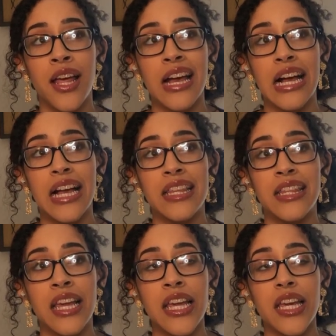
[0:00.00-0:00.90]
I
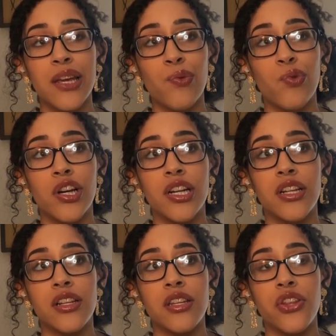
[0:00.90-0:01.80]
think it
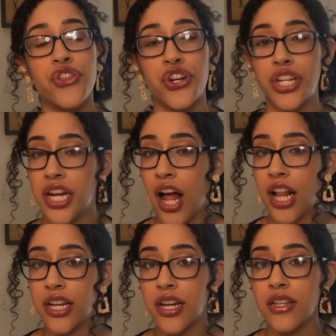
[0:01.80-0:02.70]
was
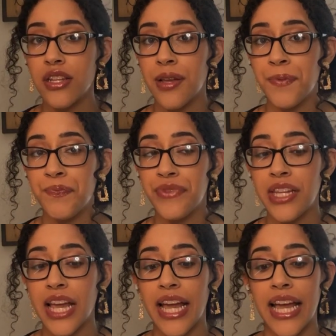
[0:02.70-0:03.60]
$30,
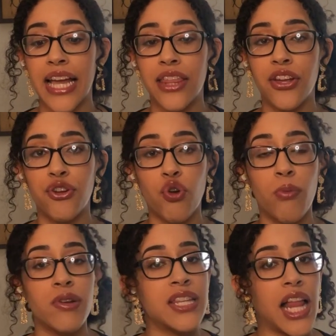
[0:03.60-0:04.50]
and their
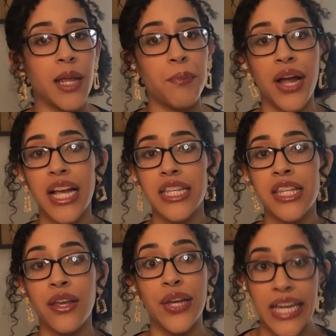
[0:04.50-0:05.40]
normal selling price
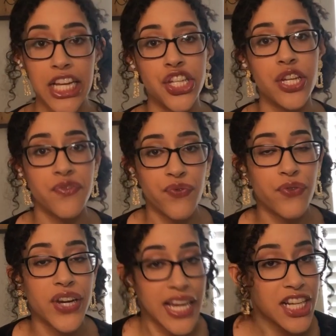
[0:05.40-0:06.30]

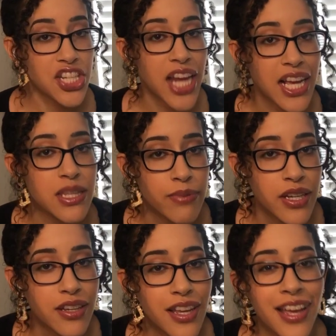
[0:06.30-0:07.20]
for each
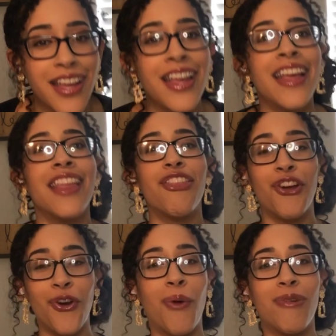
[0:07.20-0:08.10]
textbook, their
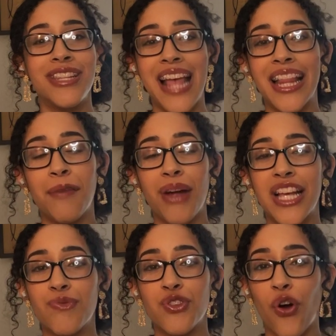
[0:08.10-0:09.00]
normal selling price
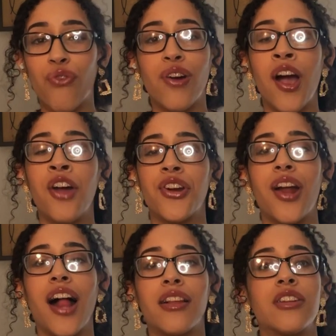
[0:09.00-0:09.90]
was over
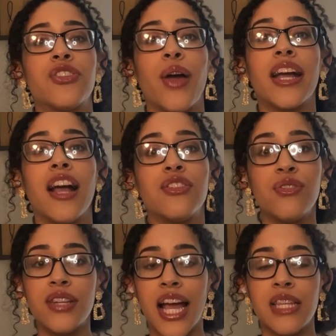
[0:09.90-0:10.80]
$100. So I got 2
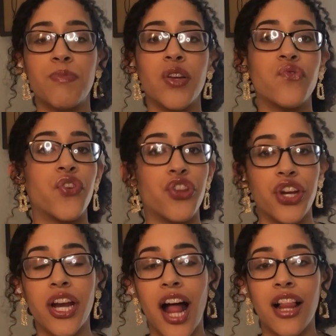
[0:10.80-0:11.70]
textbooks for
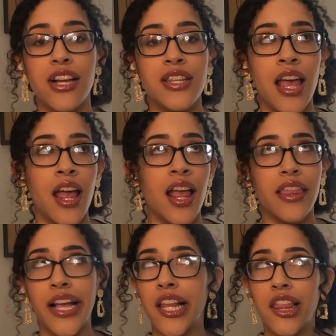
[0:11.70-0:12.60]
$30.
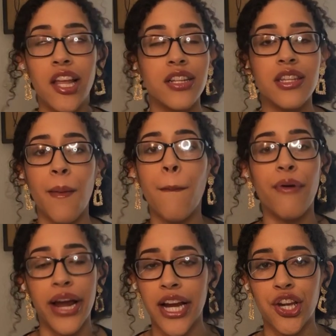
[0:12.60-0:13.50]
They looked
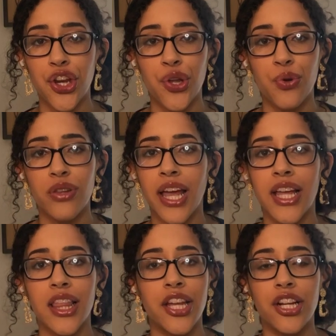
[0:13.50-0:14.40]
brand new, like
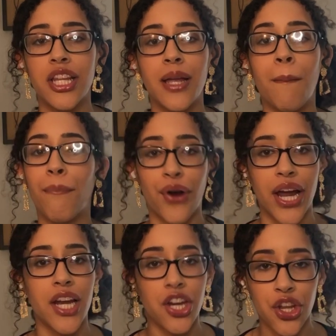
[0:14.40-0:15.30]
literally
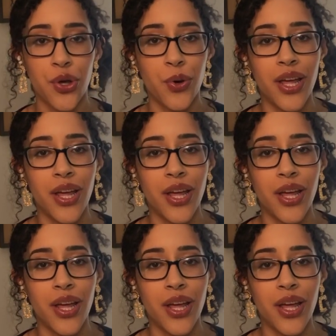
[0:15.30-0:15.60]
brand new.